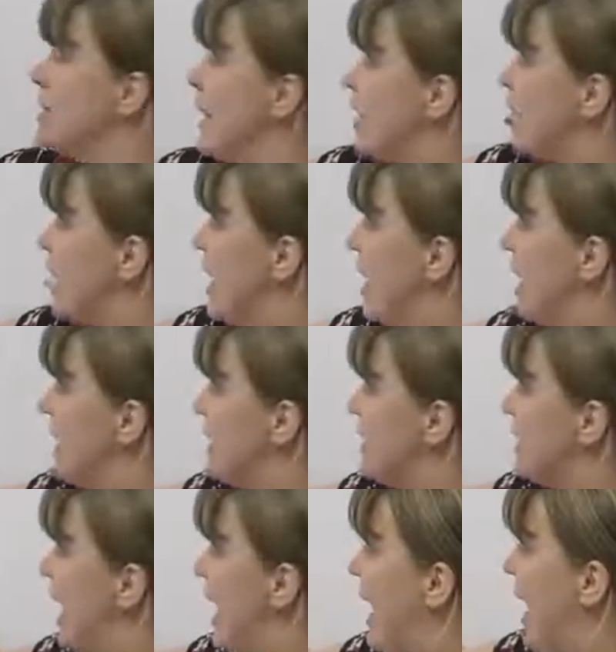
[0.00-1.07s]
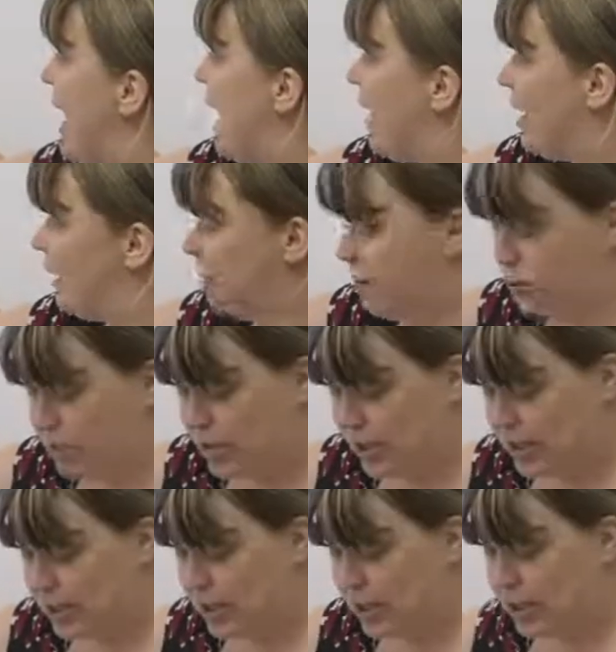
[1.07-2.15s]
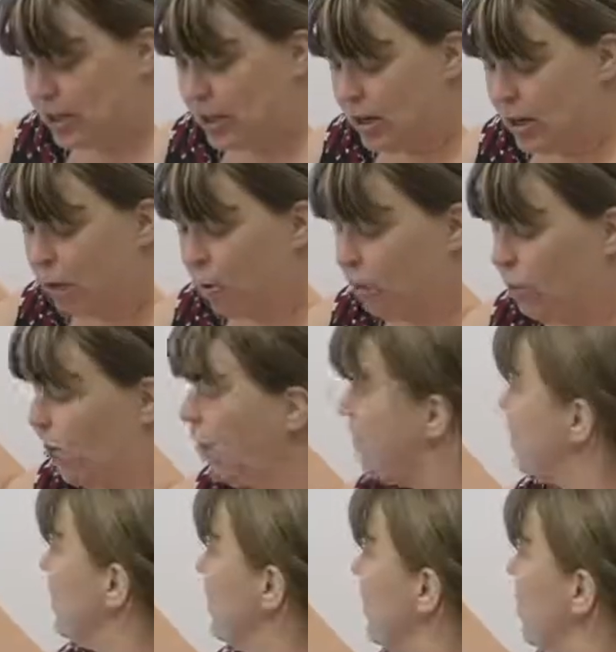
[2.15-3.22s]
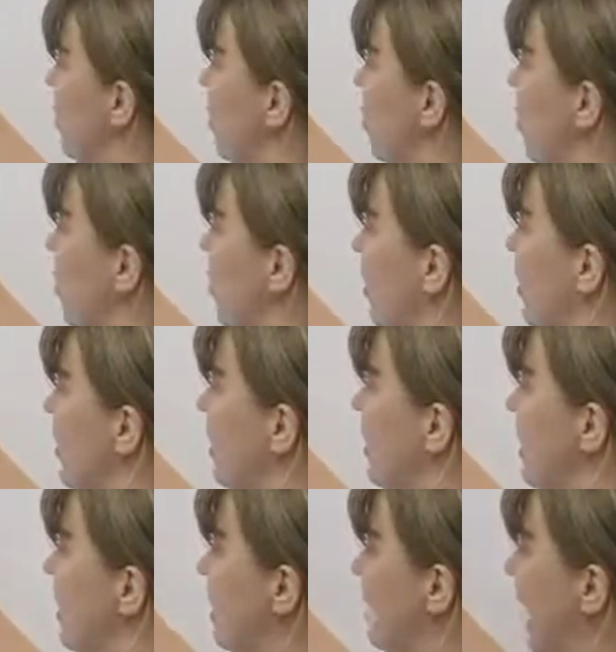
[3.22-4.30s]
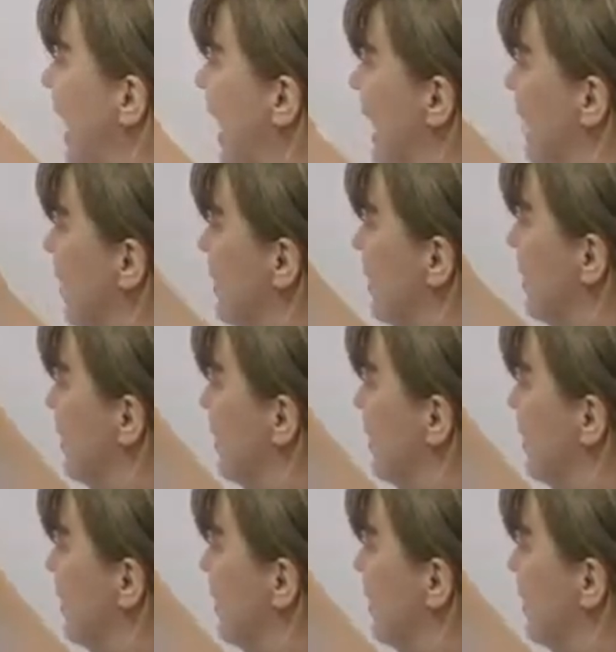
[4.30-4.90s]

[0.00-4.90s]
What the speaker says: such as a house or the bank.